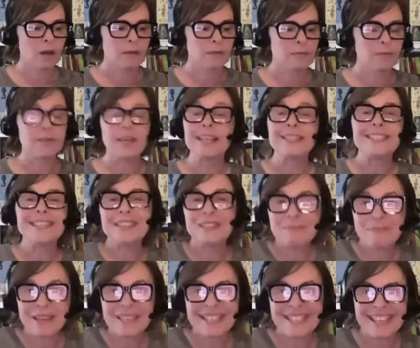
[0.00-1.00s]
they did
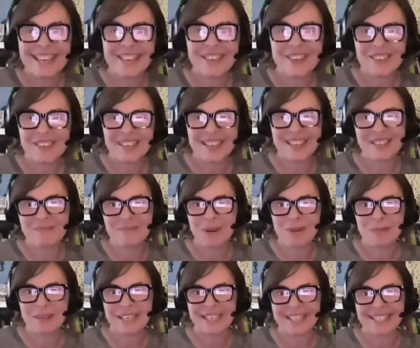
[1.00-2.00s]
the best they could in the
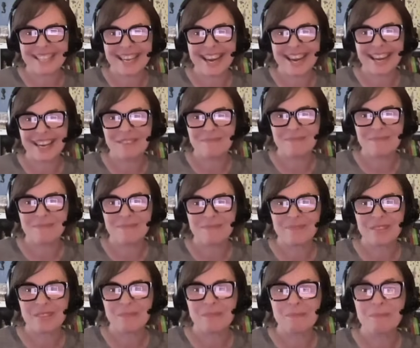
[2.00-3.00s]
moment in time
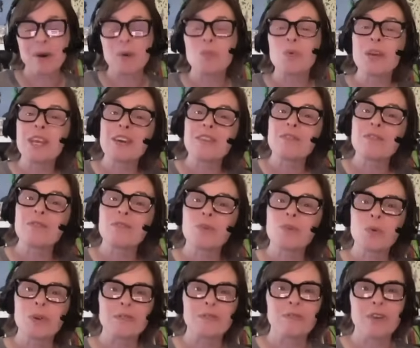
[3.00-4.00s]
but we have
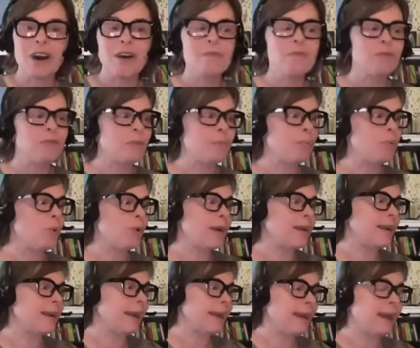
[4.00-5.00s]
we've come from
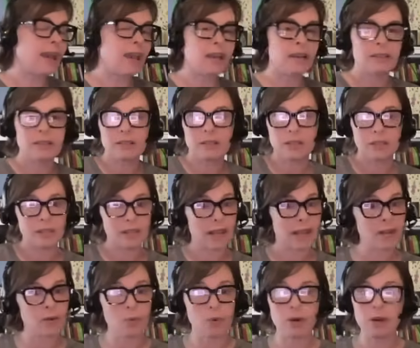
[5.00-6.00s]
point A to
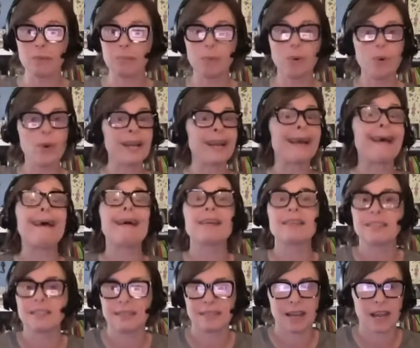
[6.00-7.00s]
like we're at point
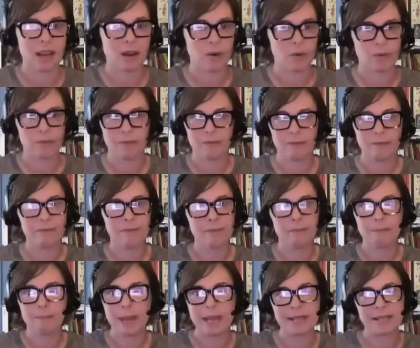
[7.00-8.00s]
X now
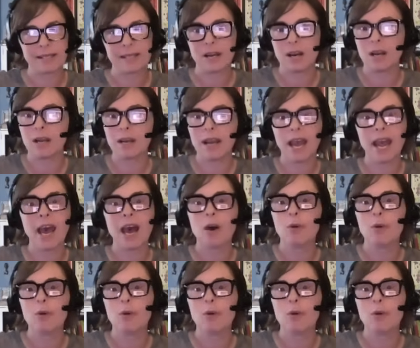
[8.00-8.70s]
based on how